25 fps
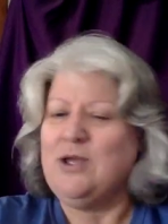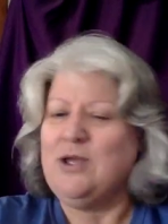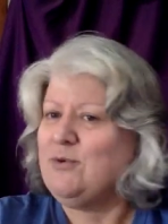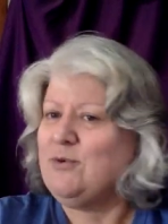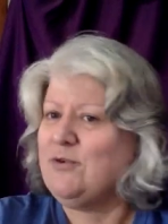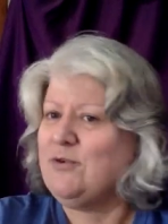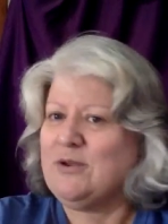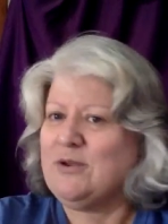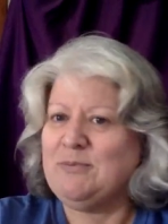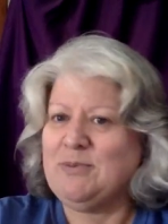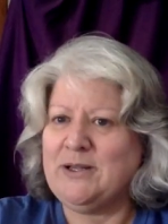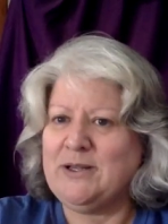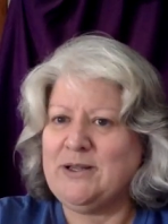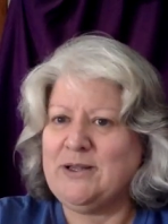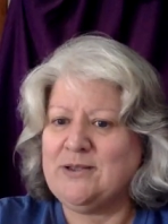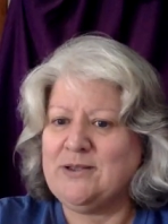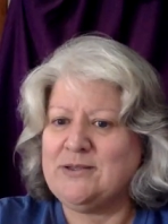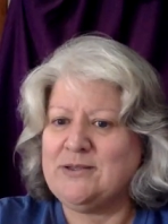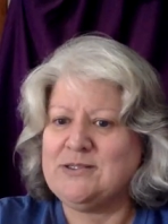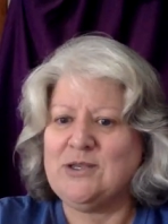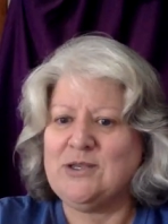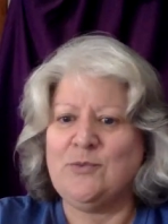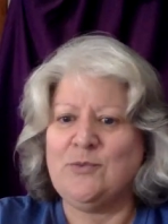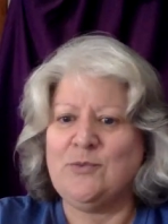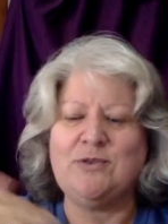we've completed
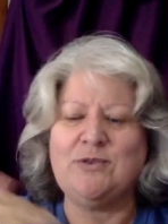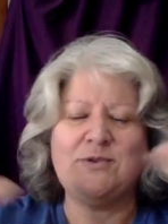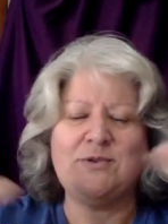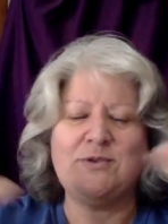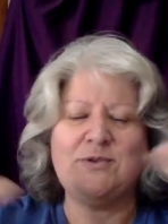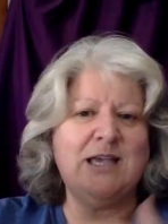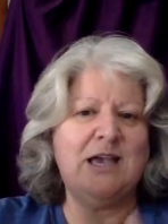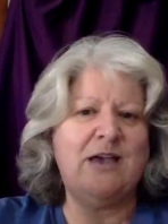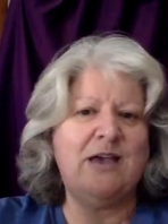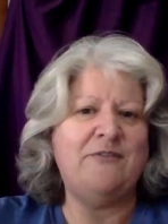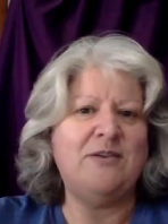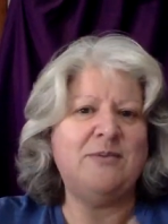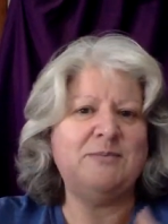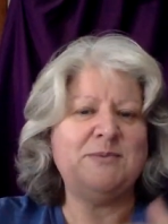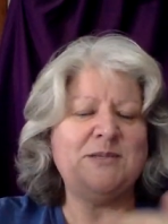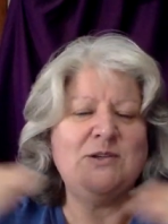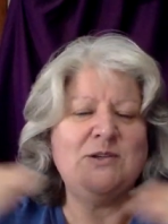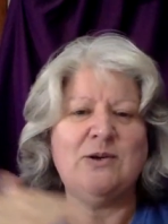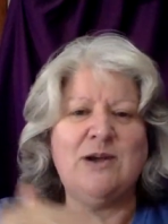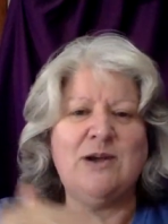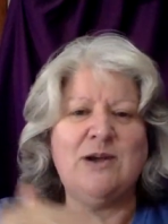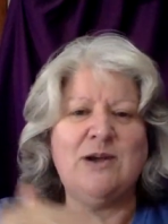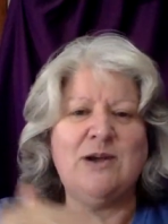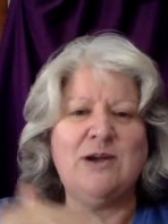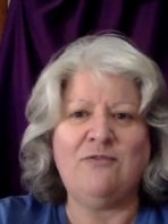it. So whether it's half empty
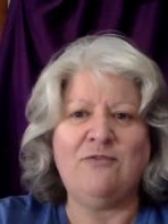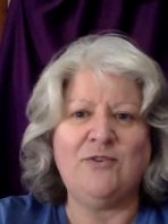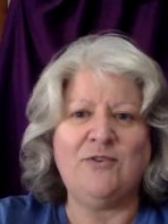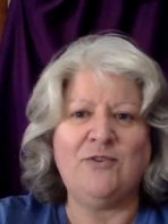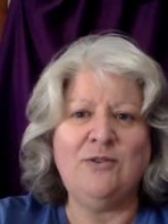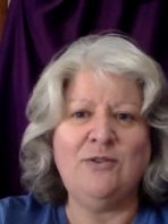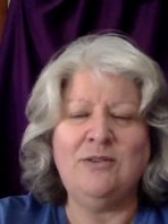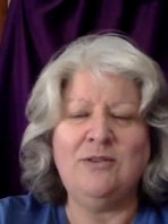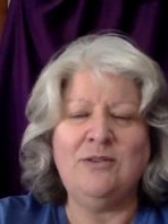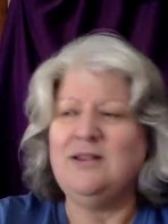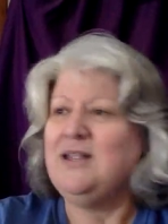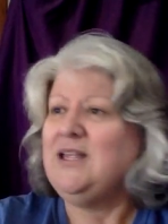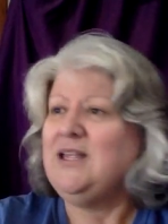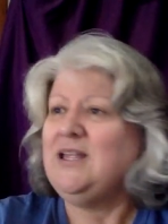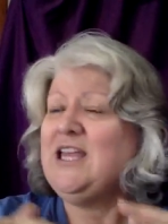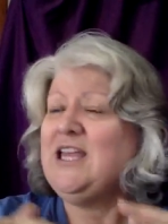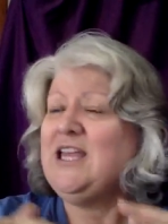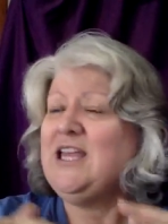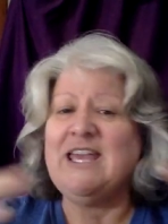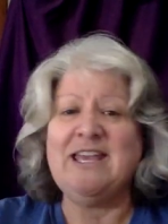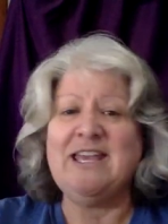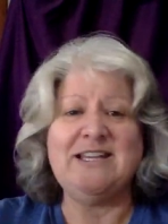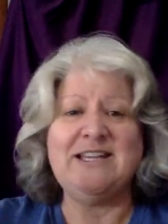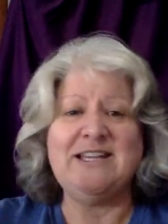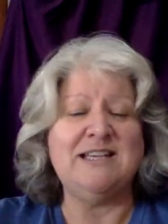or half full,
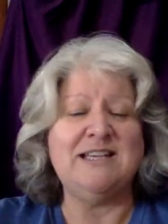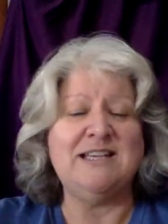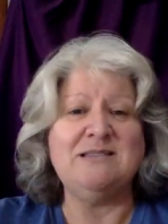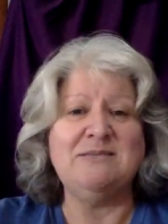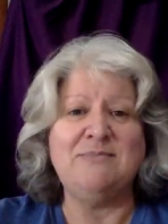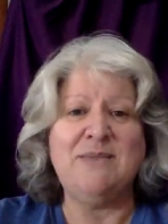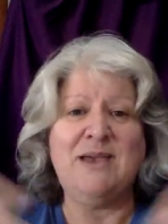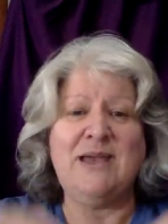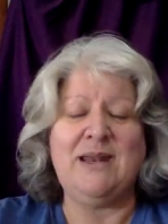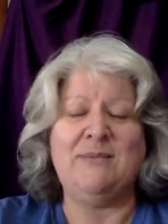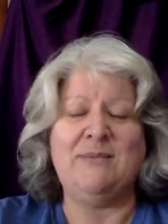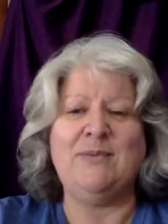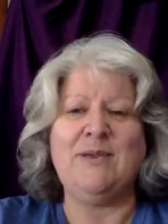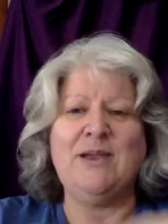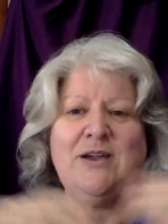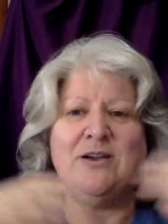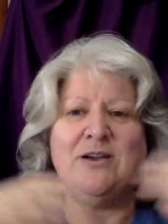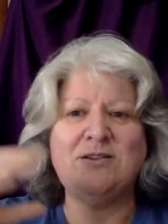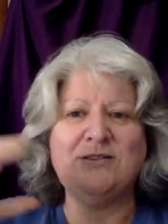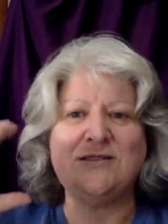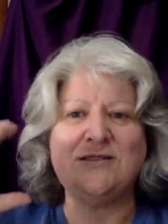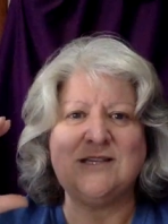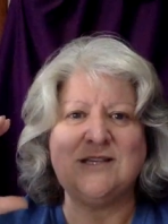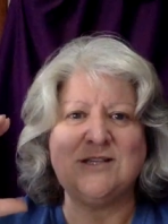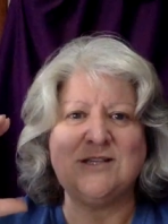it doesn't matter,
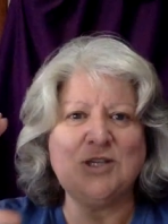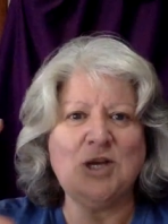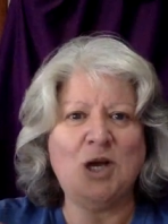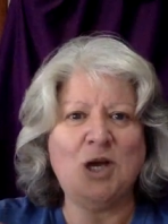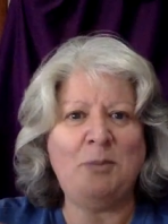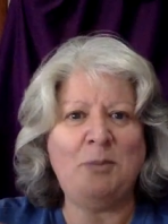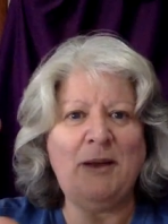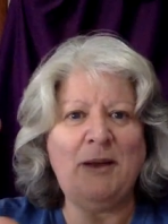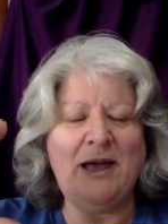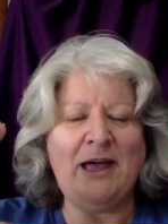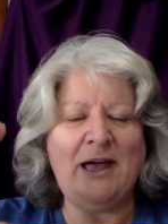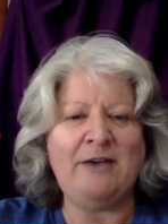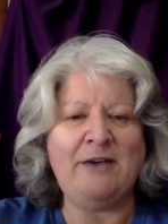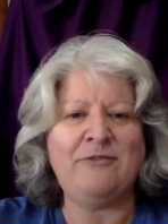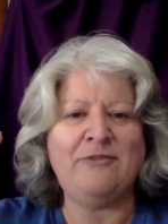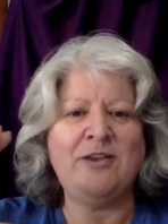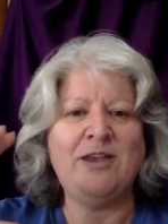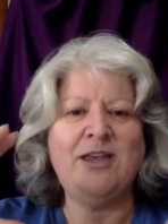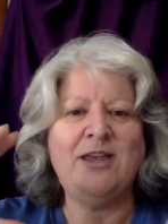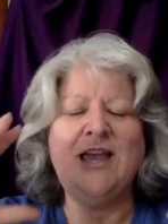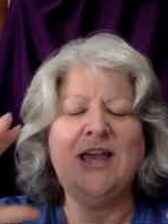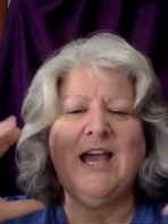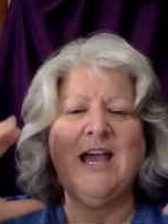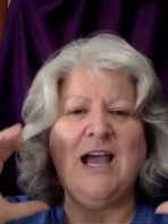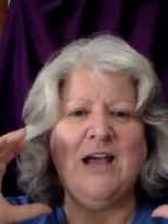because the top half
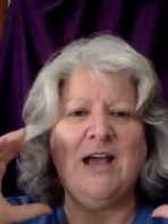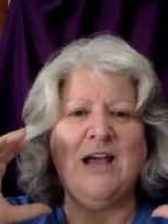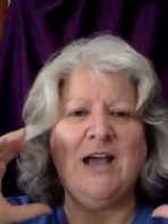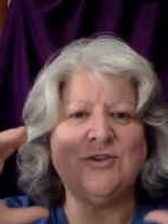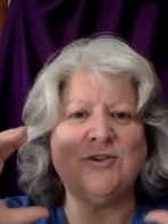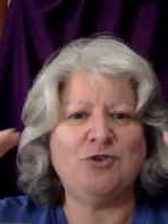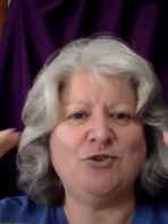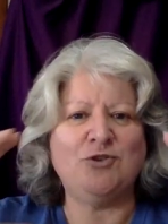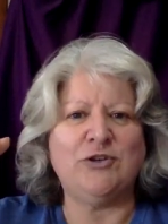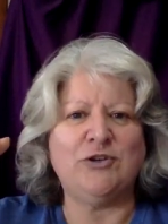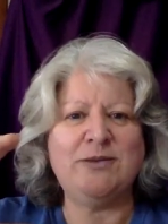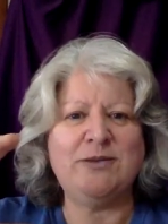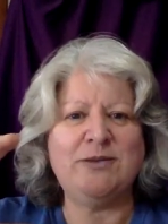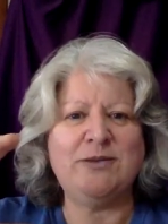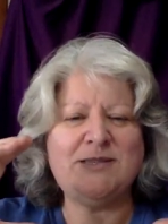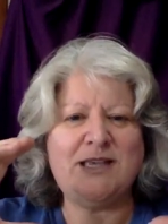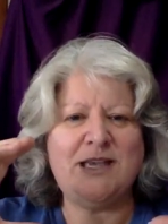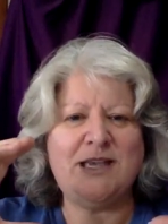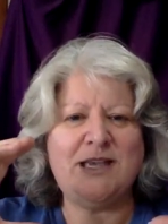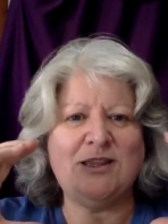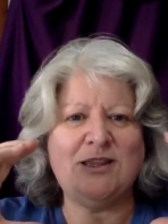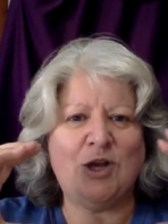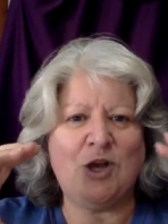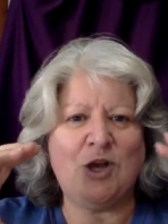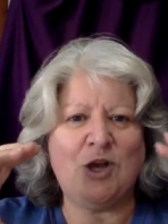are the dreams
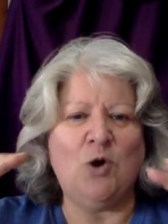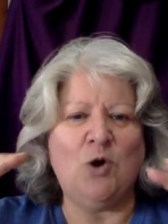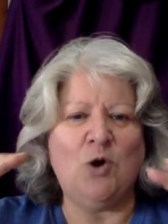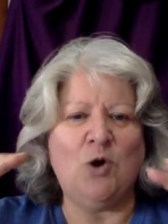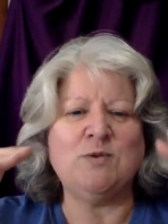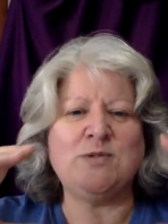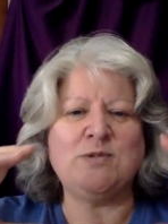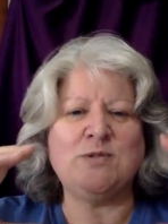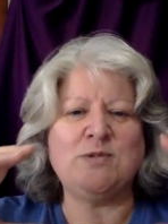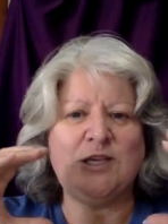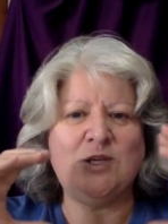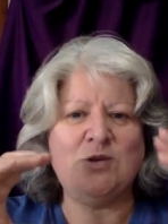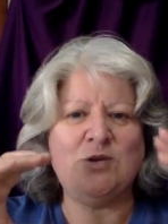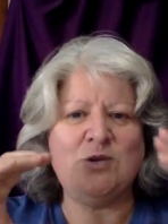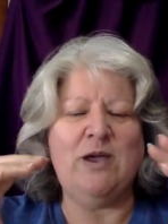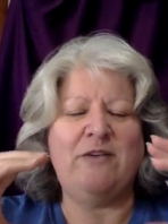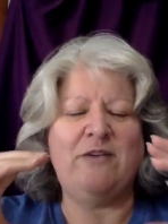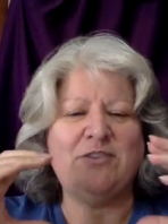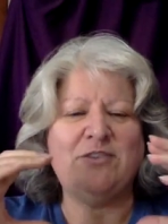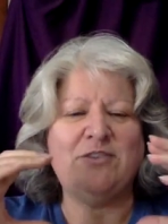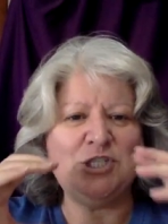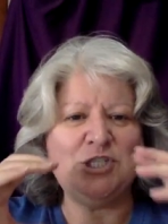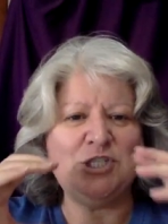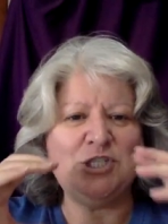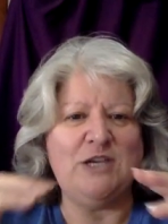and the goals that you have
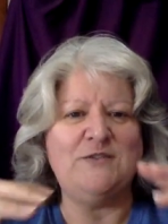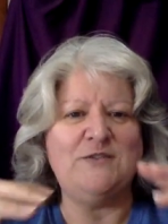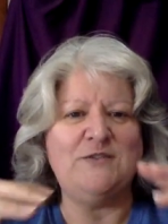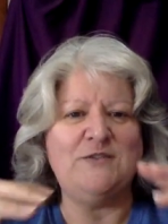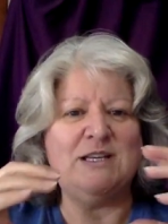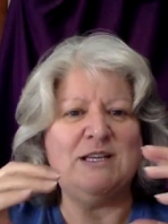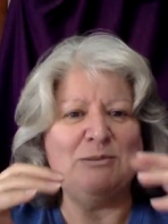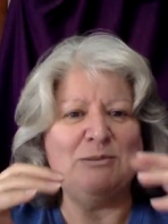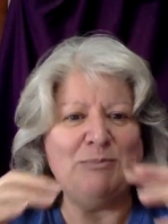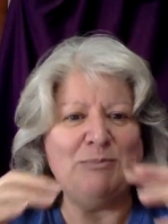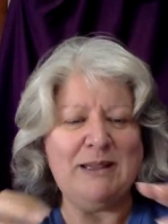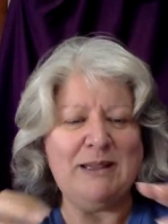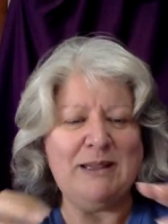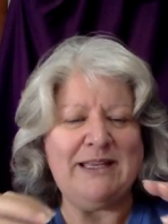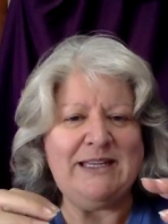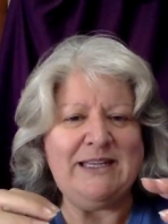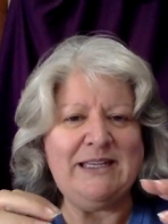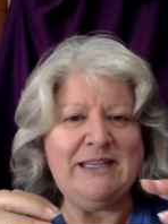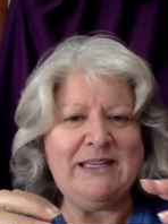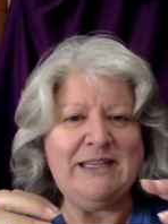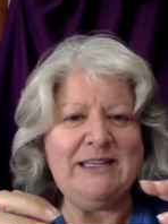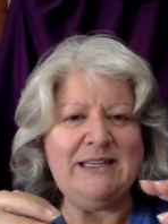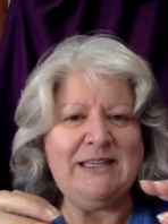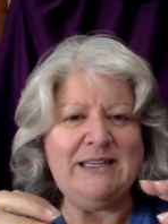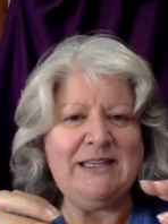achieved and
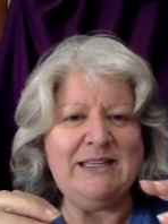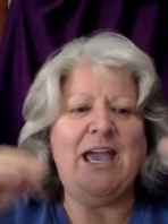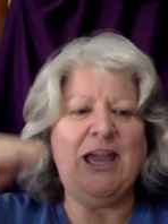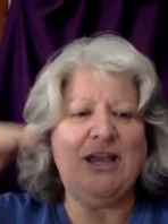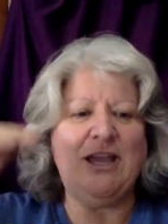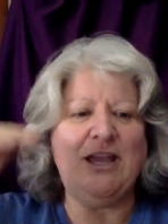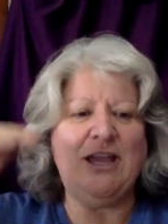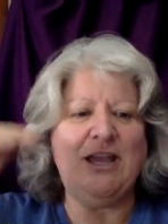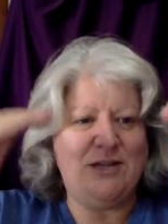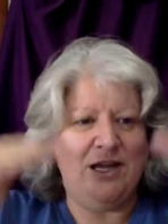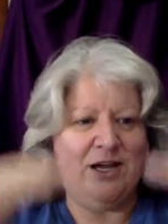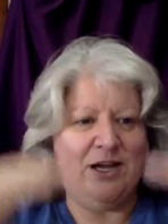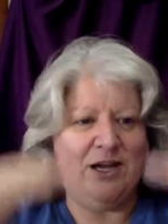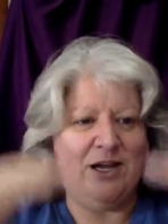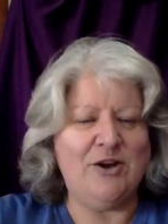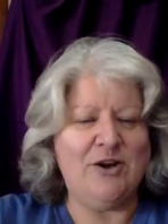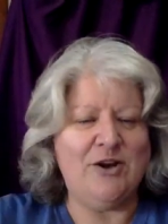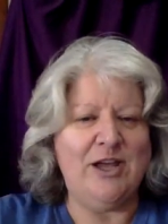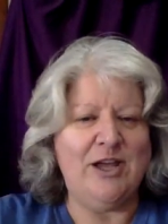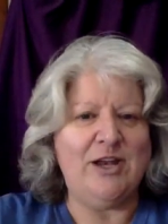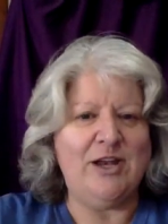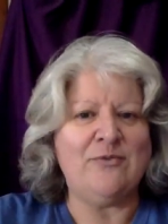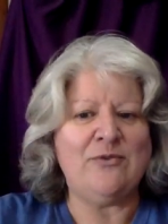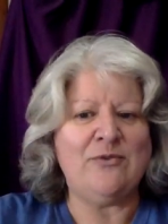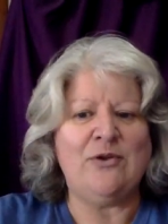completed, and you're now
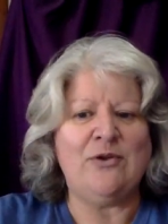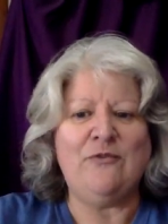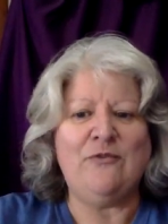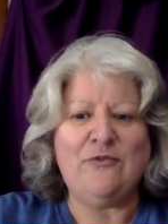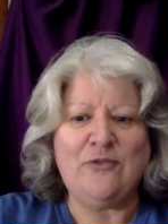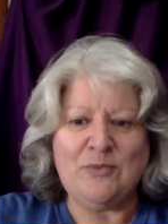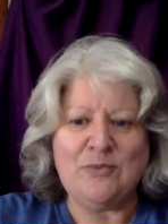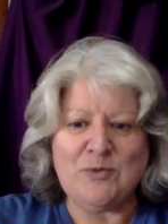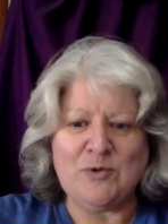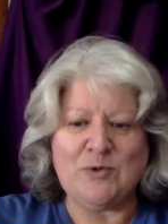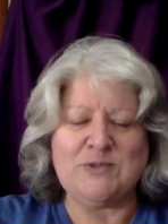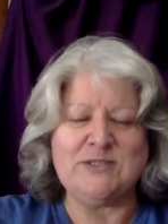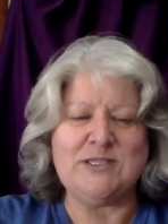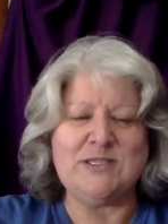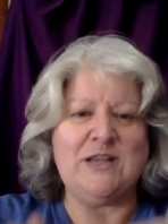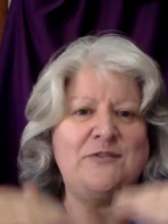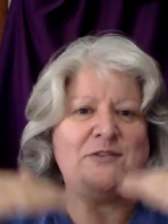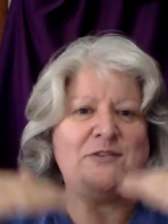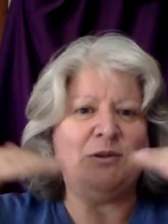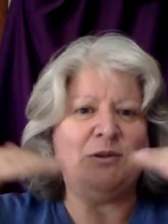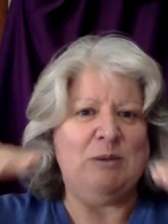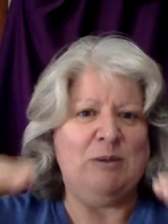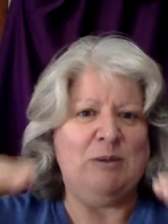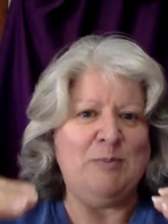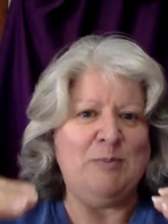creating room for more stuff
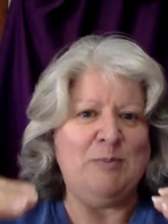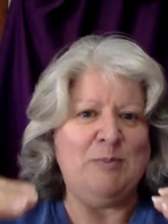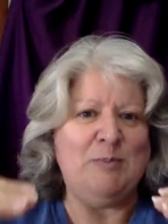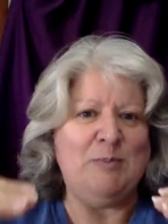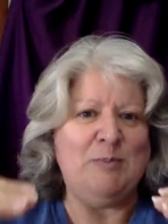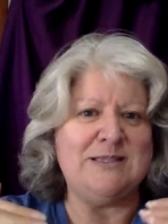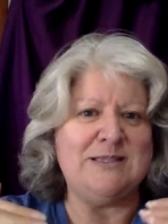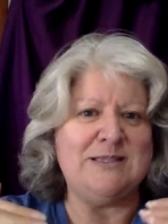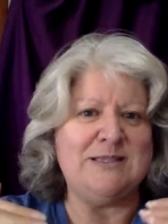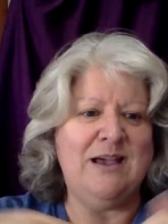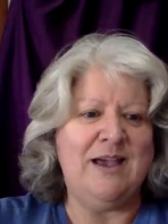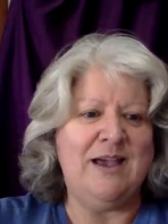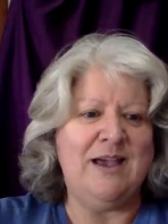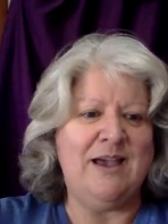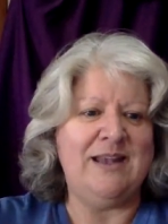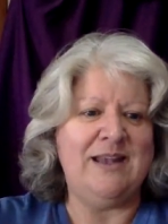to be put inside.